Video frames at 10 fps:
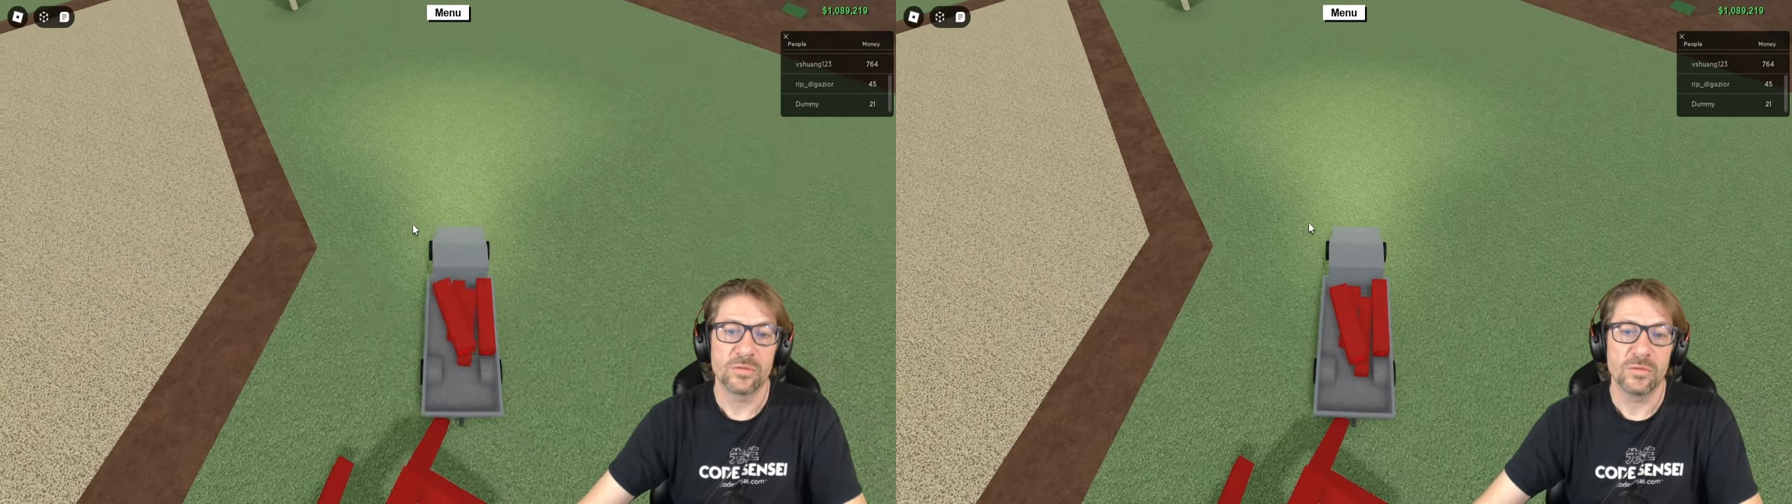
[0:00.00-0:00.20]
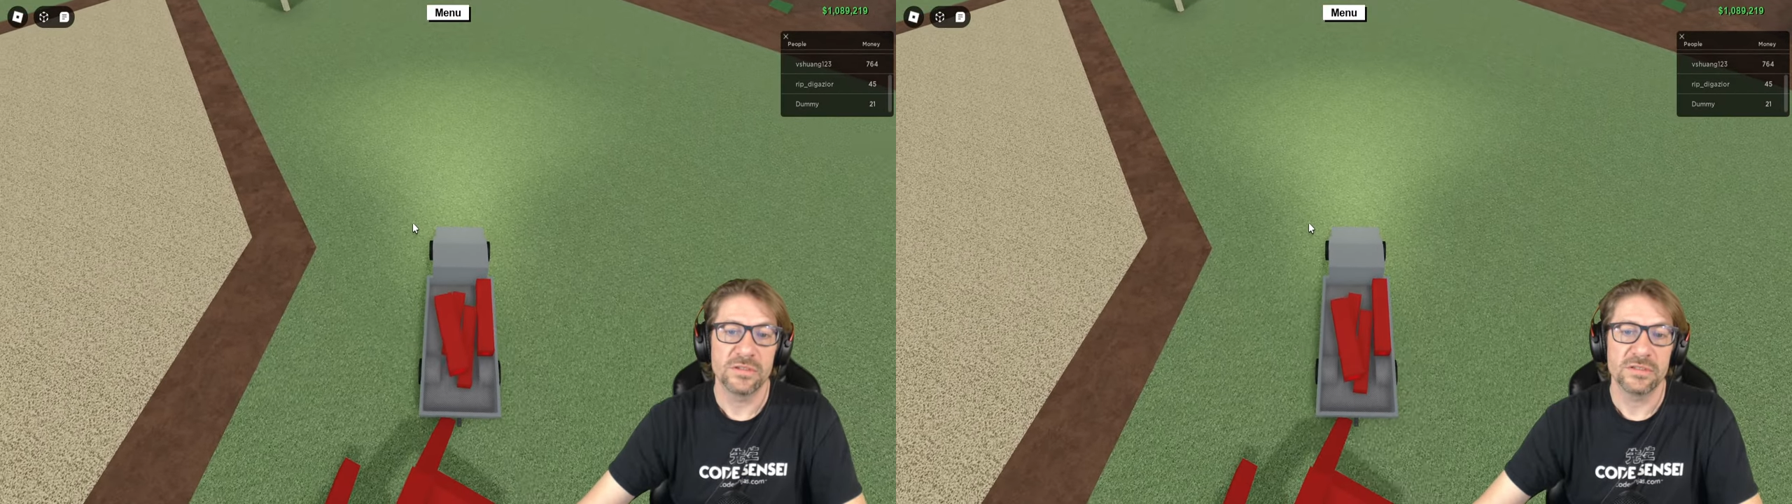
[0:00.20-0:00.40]

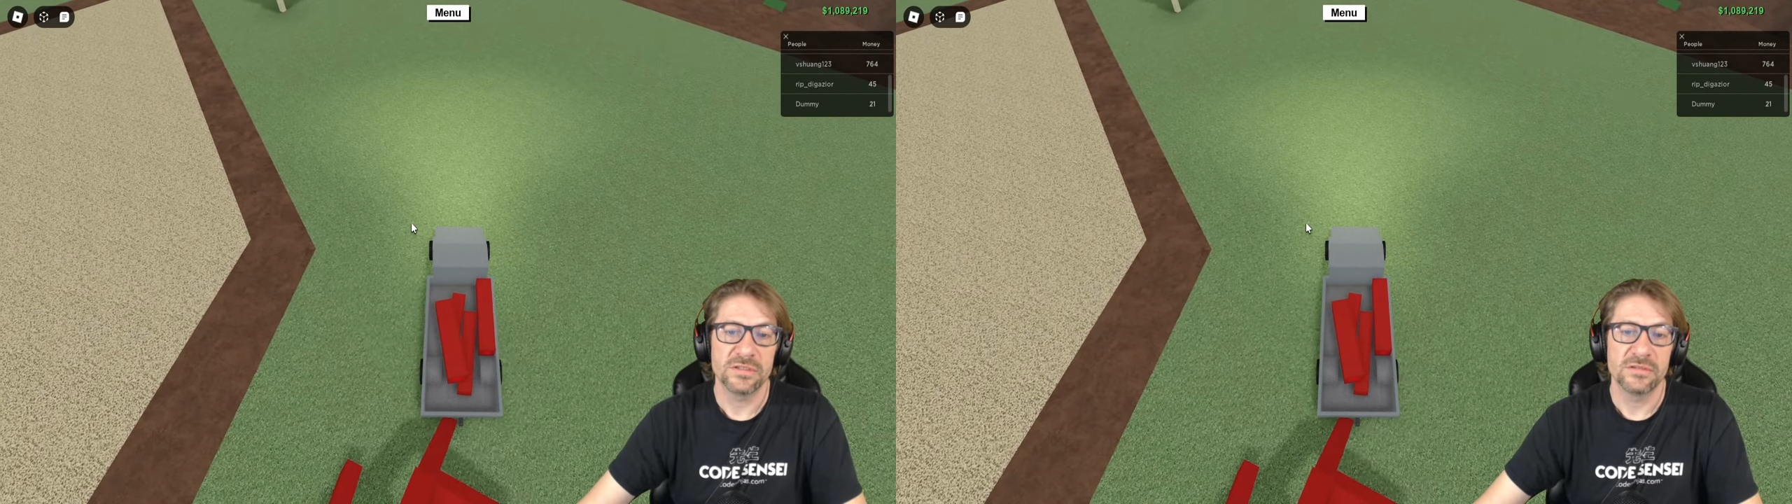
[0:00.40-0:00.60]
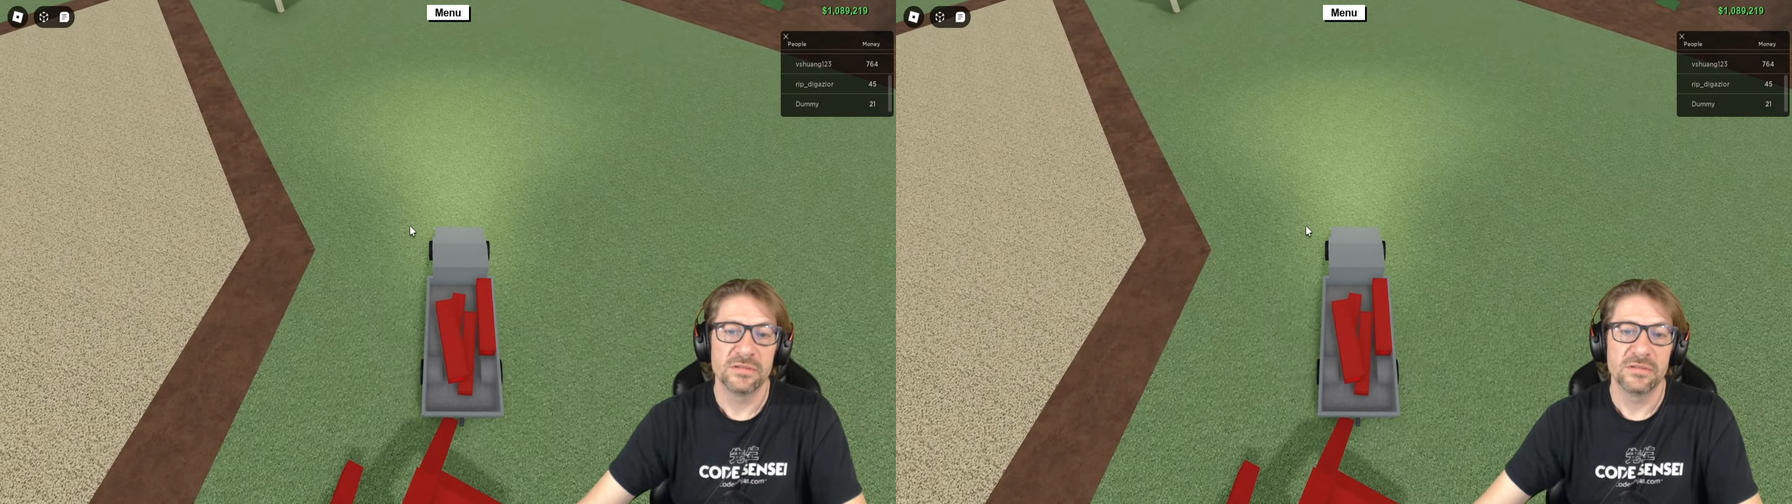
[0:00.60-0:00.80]
world?
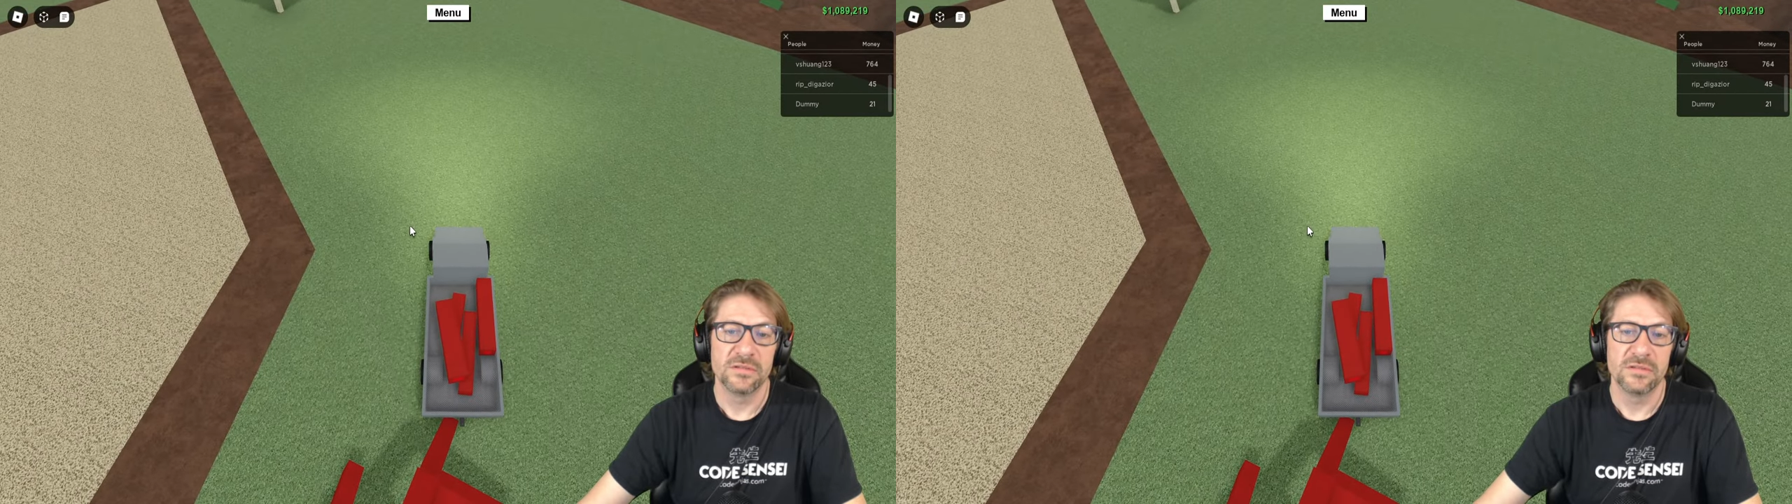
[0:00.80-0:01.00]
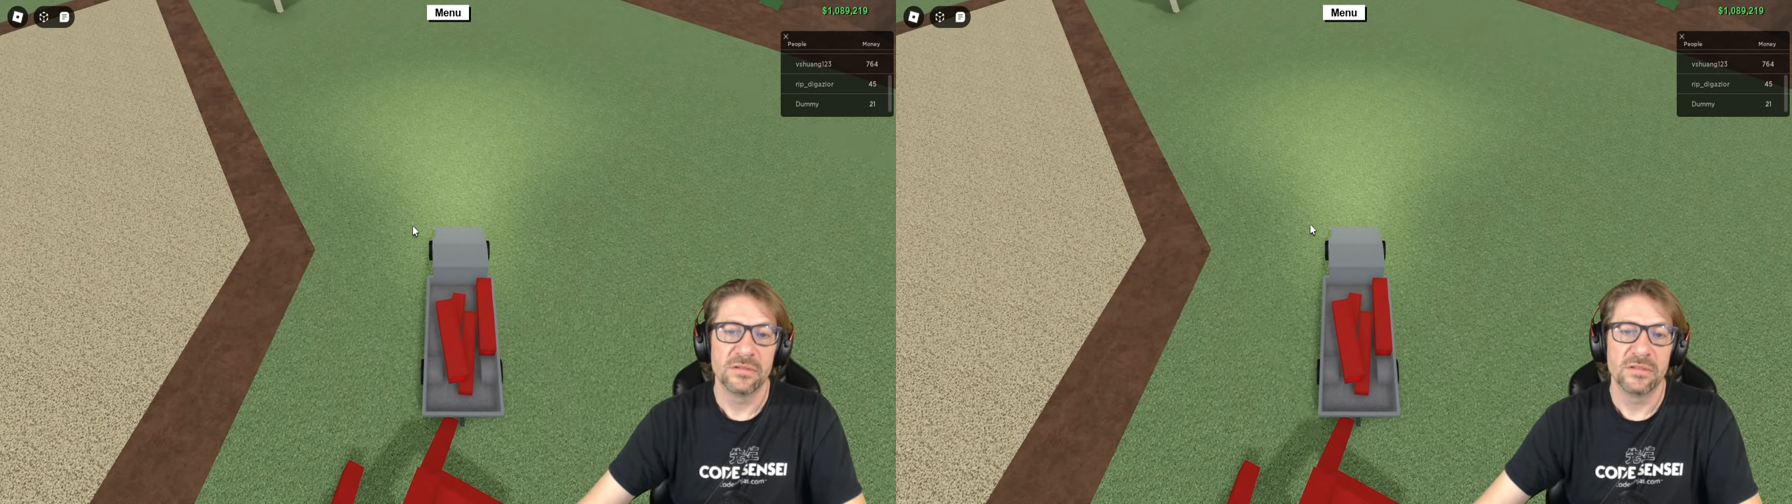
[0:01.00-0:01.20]

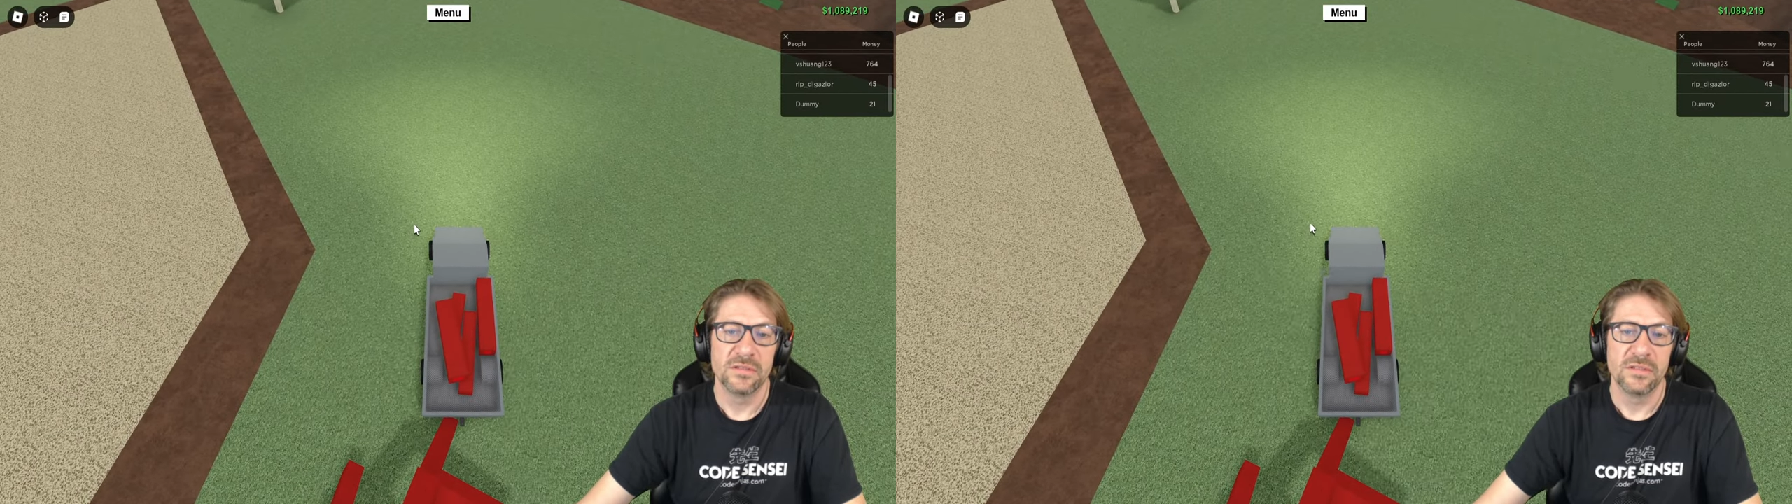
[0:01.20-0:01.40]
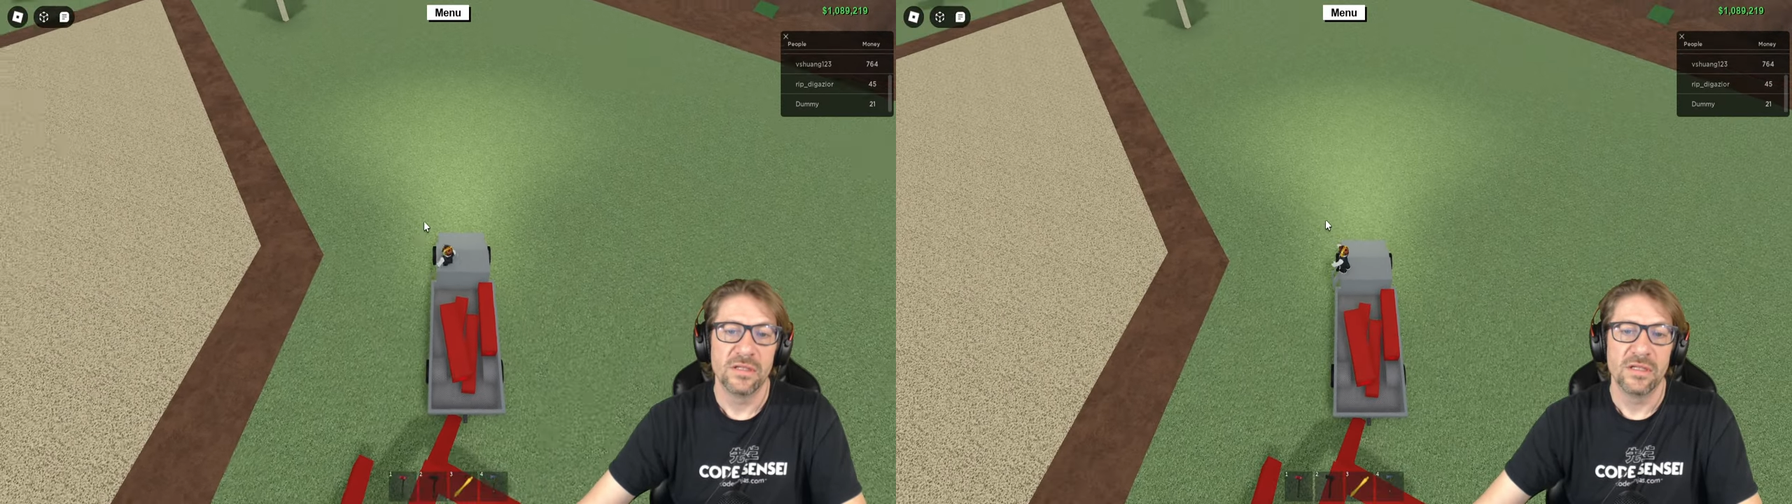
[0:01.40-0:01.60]

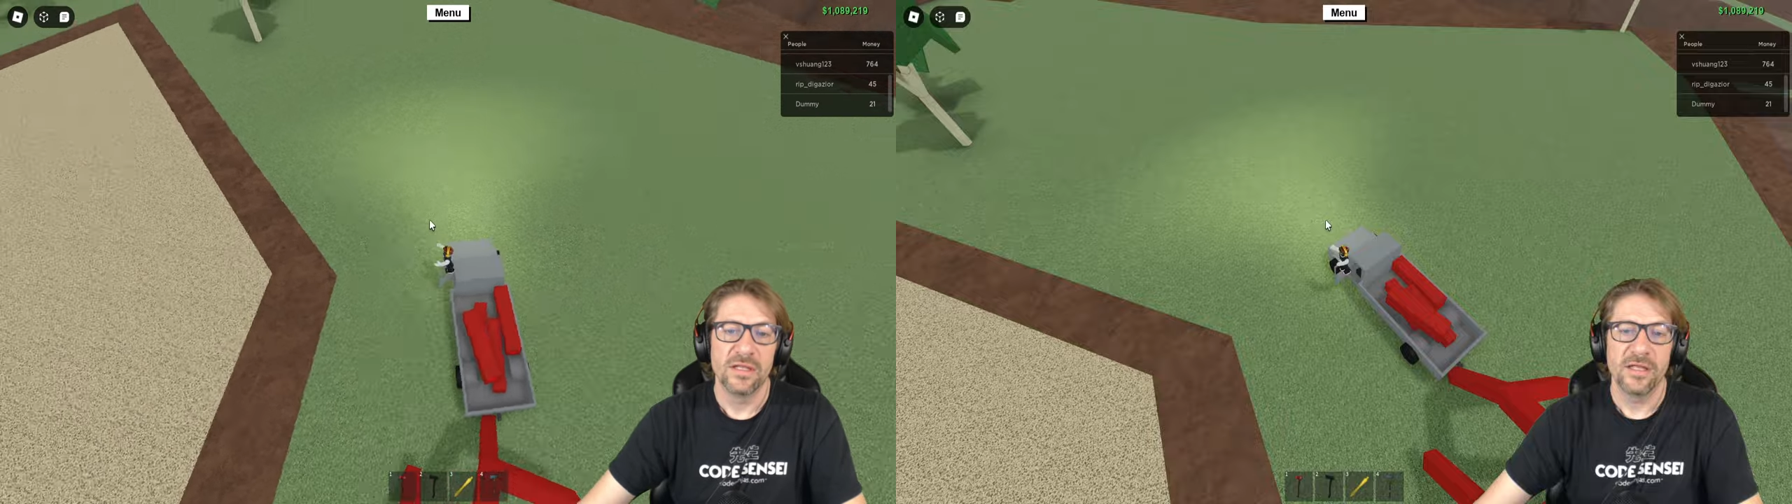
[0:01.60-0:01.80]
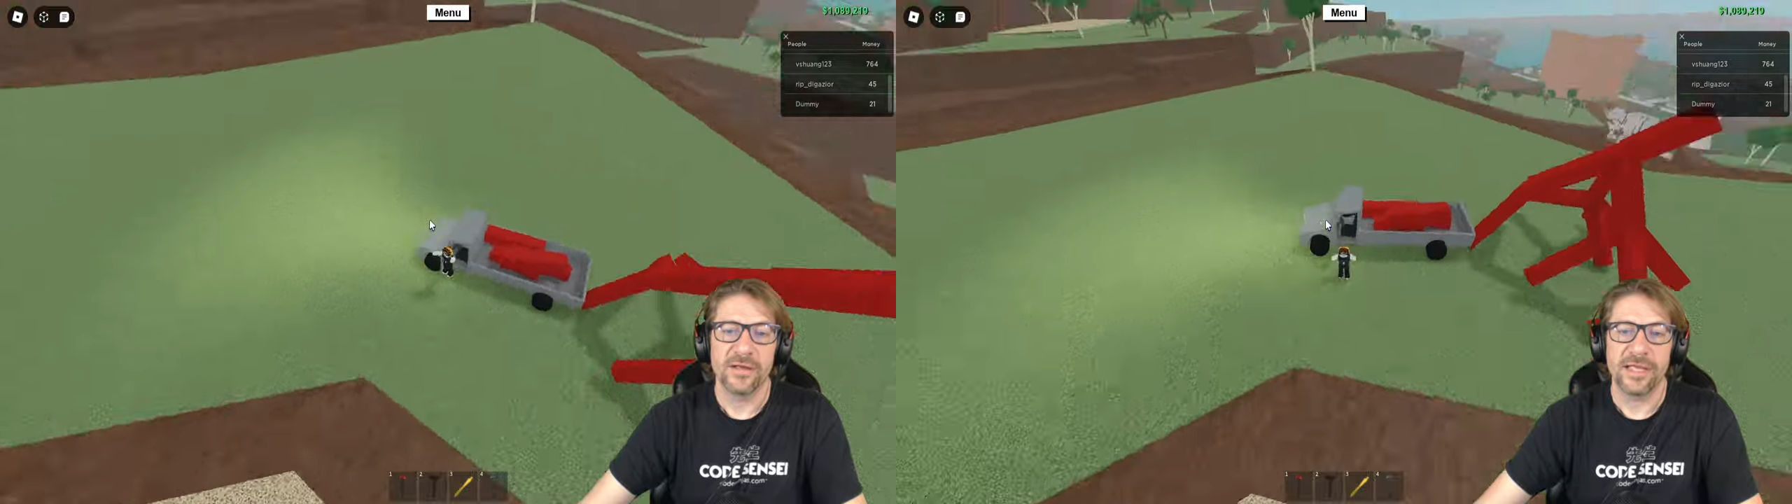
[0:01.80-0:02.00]

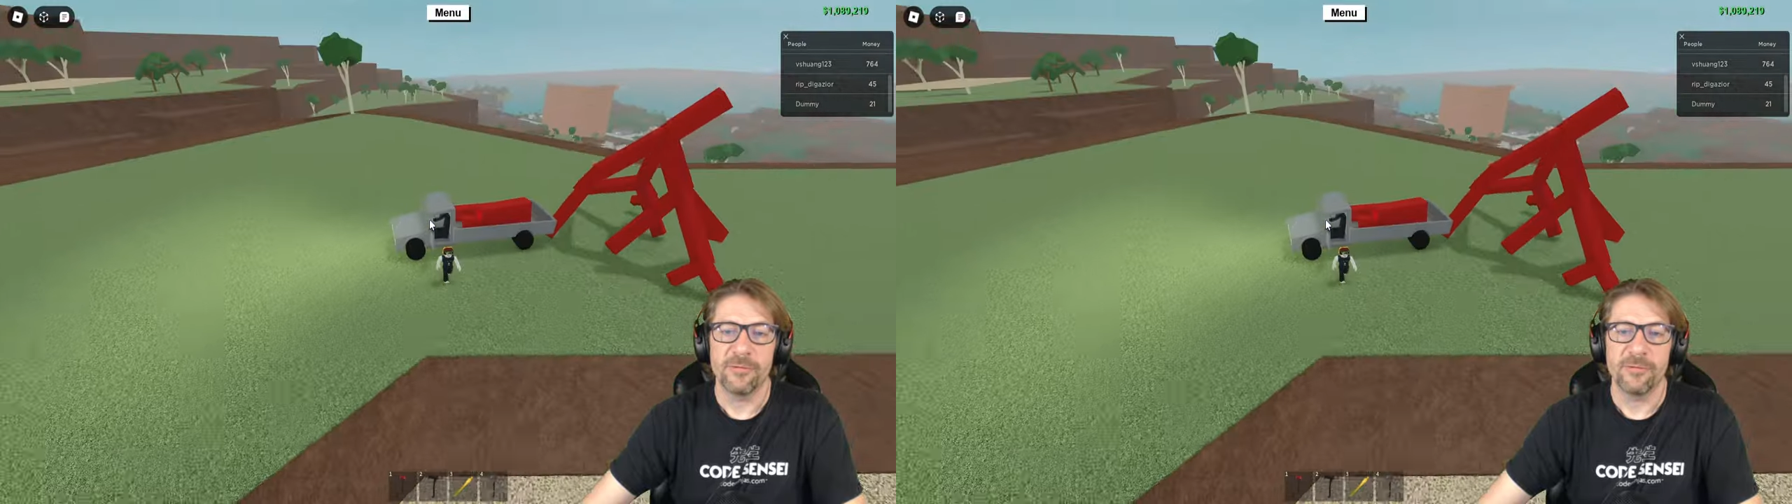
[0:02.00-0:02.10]
Okay,